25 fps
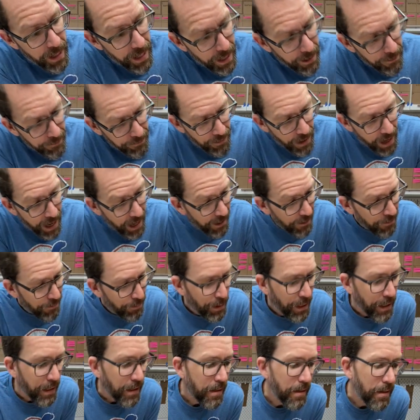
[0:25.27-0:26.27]
a
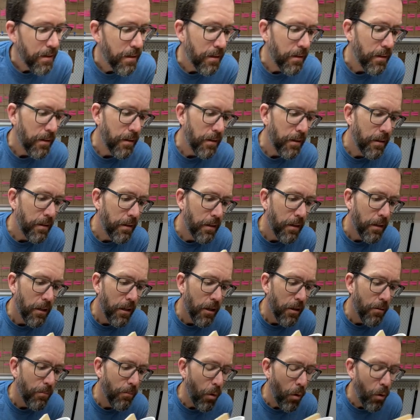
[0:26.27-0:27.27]
5-piece
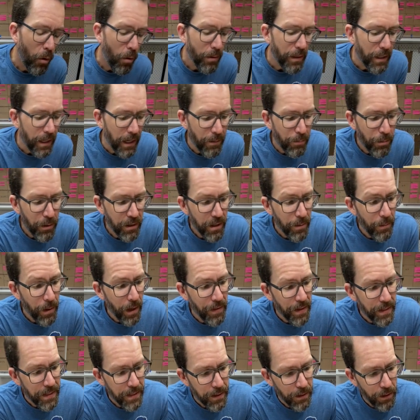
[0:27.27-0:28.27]
mold, and I put them on
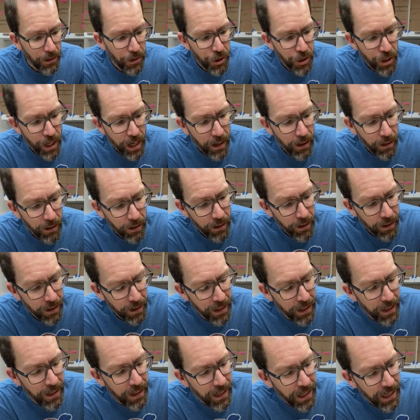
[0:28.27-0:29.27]
this little chair
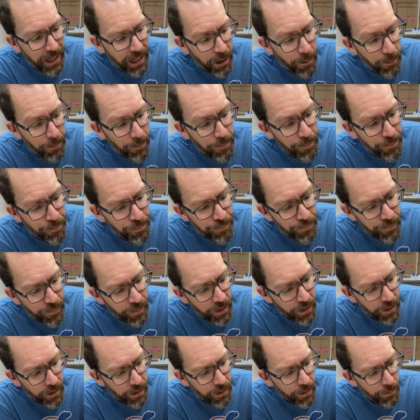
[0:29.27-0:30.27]

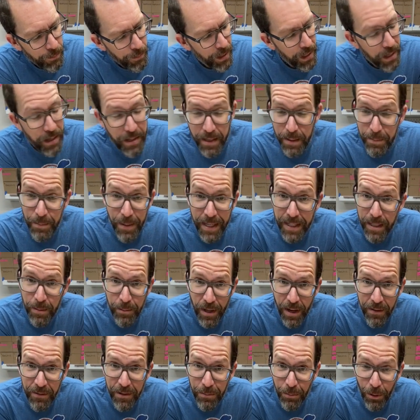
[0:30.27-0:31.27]
because it makes them
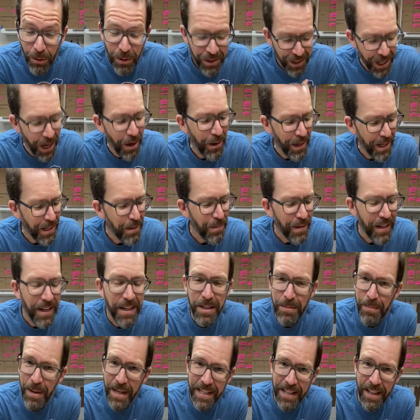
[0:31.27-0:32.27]
comfortable. No, it's because it
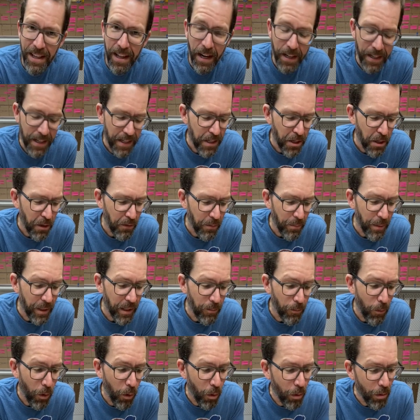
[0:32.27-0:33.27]
makes it a lot easier for me to
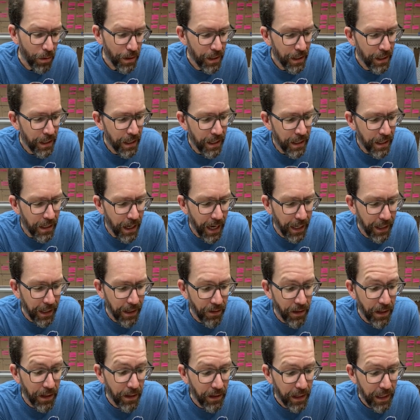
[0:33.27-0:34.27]
mold. I can
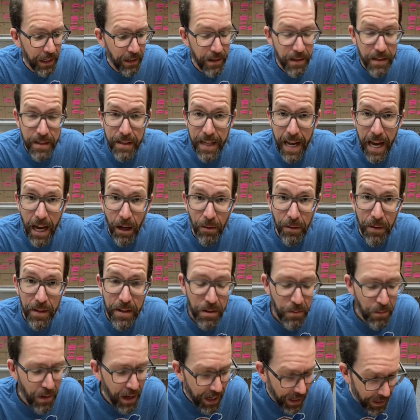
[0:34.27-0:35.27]
then lay this down this
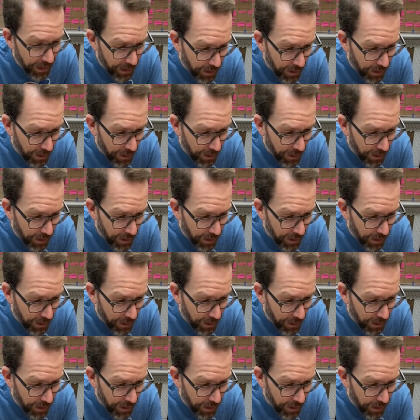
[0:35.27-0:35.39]
way